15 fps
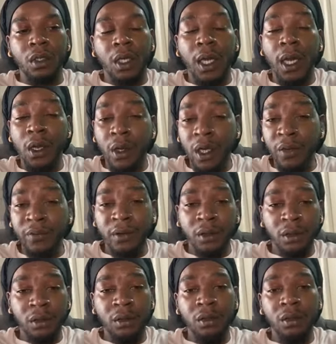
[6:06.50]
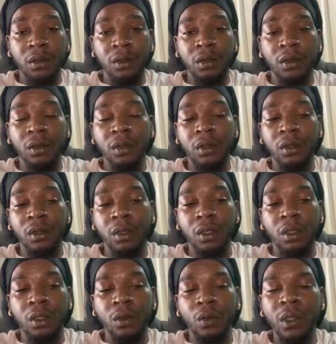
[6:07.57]
However,
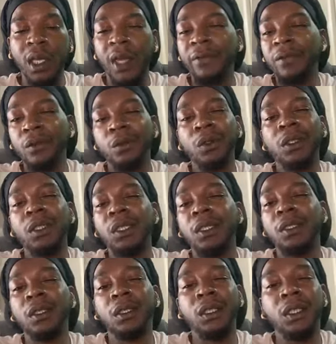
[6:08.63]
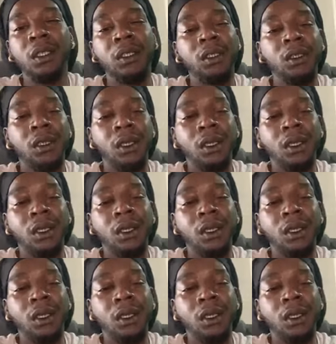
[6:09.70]
we have to really understand it.